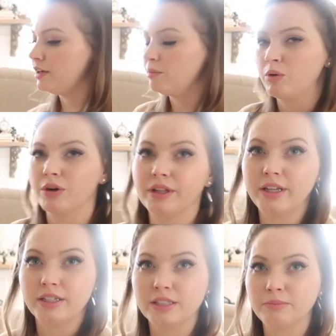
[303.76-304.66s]
the important
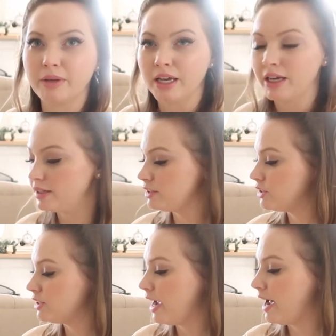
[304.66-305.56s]
thing to me is
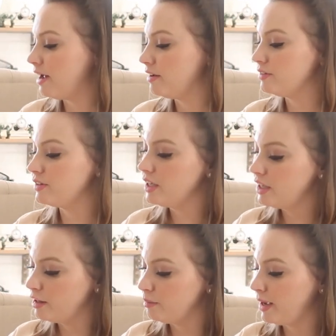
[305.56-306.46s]
to have
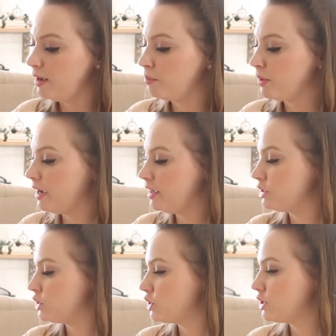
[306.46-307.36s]
the
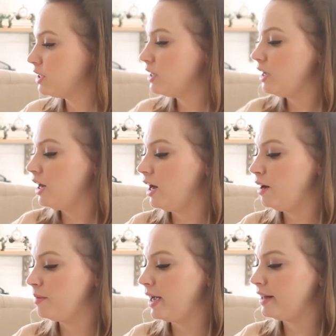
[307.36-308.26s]
paintbrush.
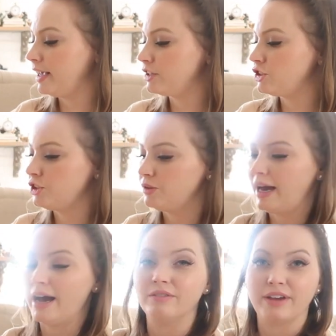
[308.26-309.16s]
I like to
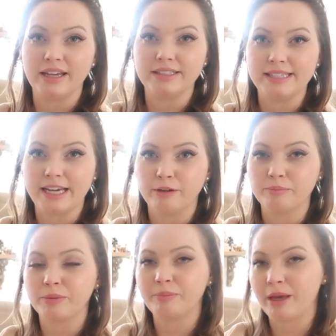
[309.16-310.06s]
have a damp
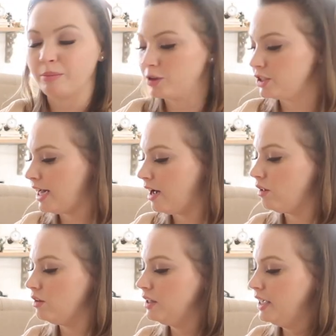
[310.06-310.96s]
paper
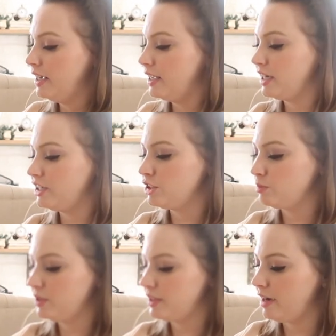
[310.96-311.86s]
towel, and I just
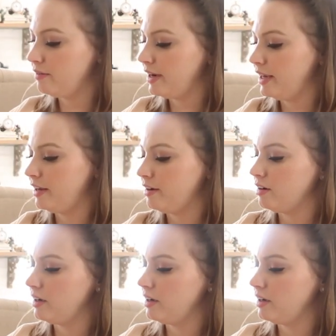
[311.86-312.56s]
put that right here